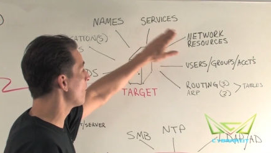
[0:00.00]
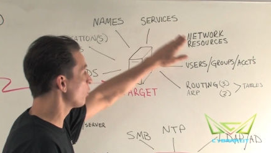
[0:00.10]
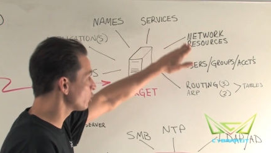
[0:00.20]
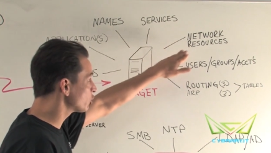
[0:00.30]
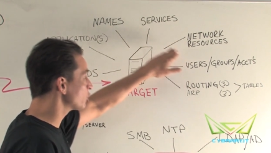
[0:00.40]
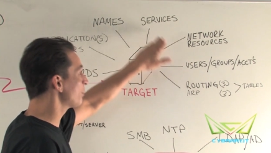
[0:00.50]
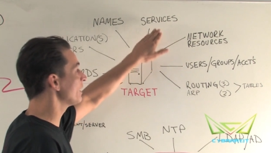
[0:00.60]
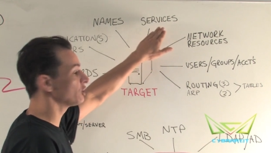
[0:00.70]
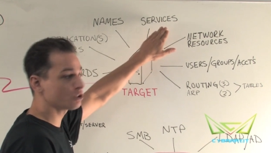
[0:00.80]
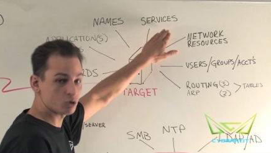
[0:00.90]
which
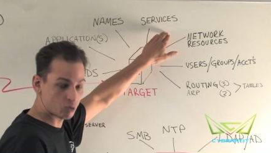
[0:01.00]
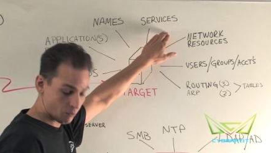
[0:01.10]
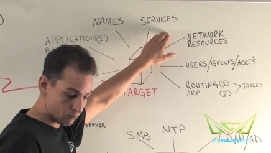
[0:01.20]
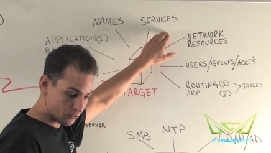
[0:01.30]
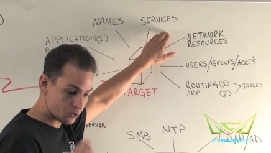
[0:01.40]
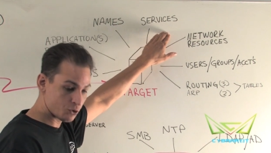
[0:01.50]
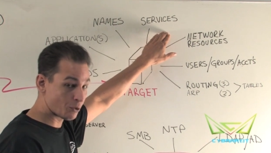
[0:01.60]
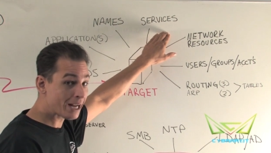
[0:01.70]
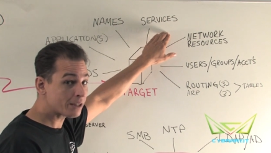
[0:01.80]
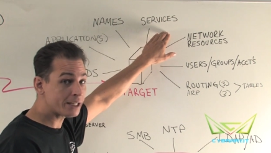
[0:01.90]
spins
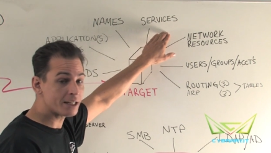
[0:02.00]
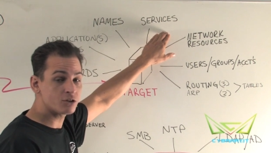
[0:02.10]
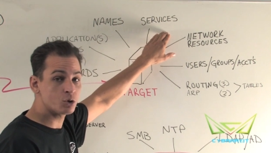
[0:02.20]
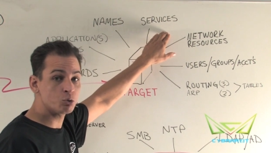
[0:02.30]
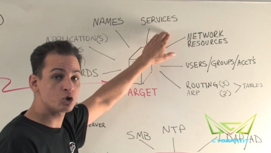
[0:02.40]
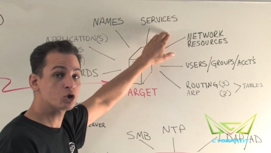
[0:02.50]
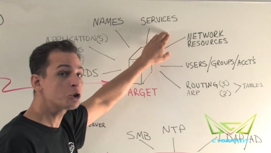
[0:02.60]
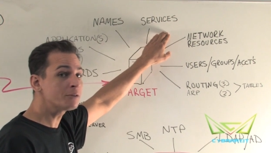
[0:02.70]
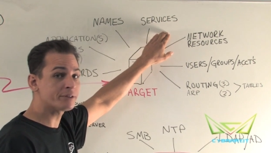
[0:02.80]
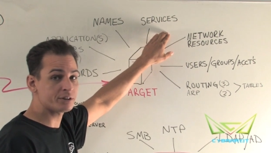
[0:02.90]
directly into
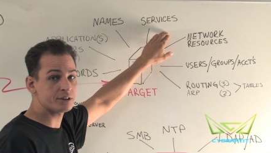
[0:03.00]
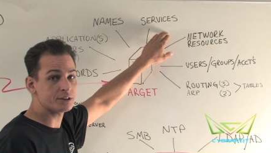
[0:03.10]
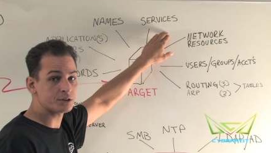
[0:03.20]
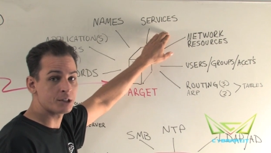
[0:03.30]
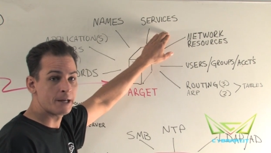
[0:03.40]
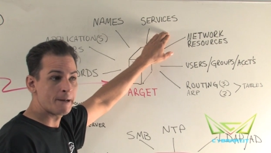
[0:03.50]
services.